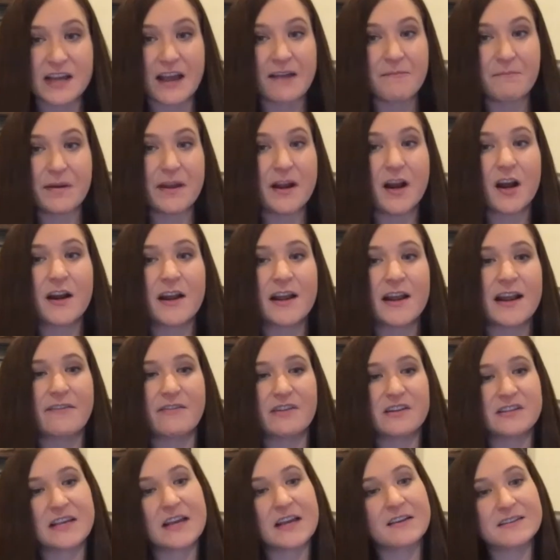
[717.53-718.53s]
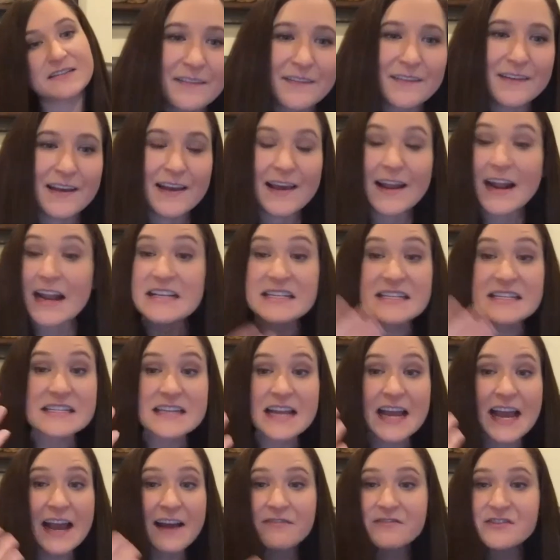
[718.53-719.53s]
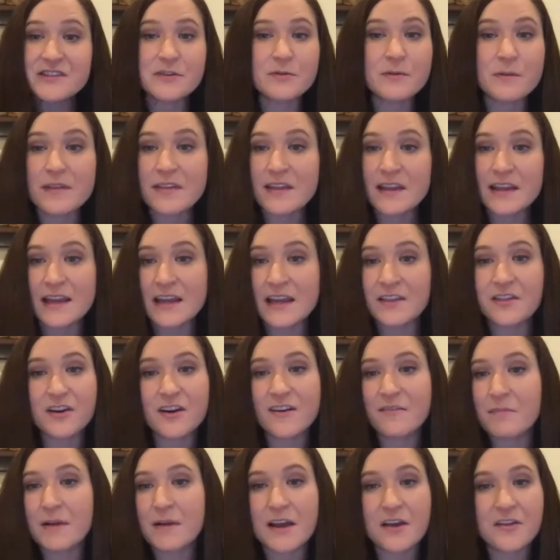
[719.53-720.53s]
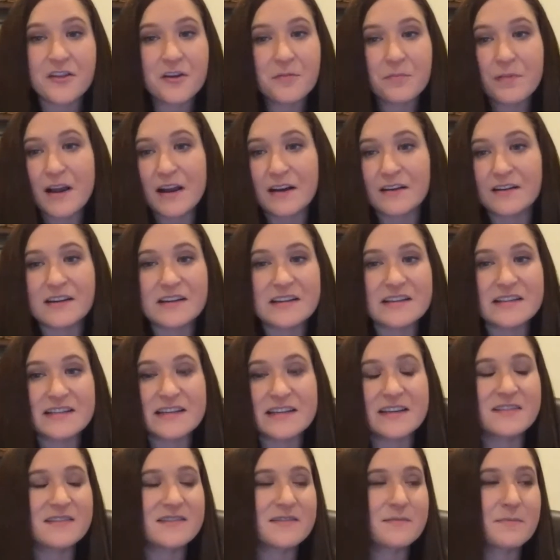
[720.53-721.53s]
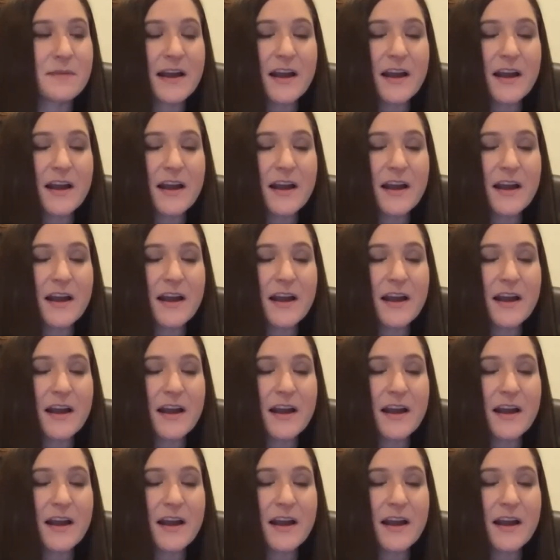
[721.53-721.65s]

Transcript: I've been on it ever since and i didn't have to with either of my other pregnancies my